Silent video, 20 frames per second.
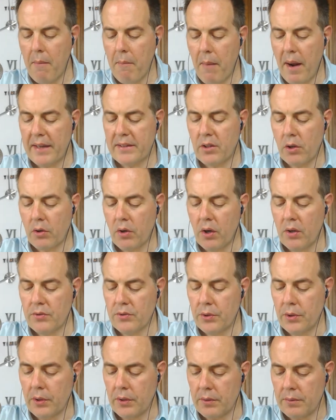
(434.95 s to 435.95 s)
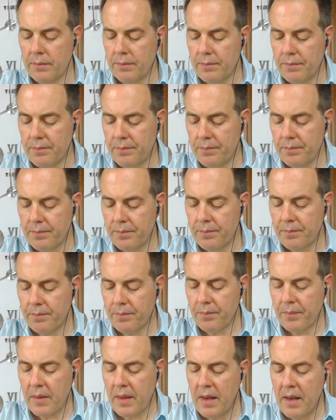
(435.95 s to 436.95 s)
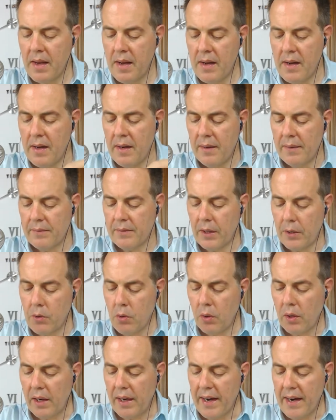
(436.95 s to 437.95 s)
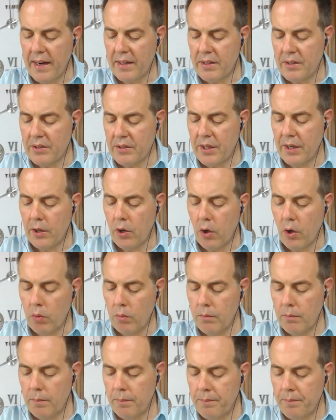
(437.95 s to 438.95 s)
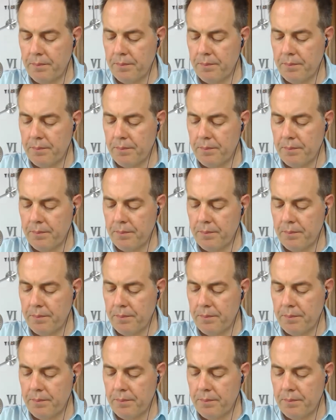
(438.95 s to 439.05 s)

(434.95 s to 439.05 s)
mitochondrion. The nuclear genome,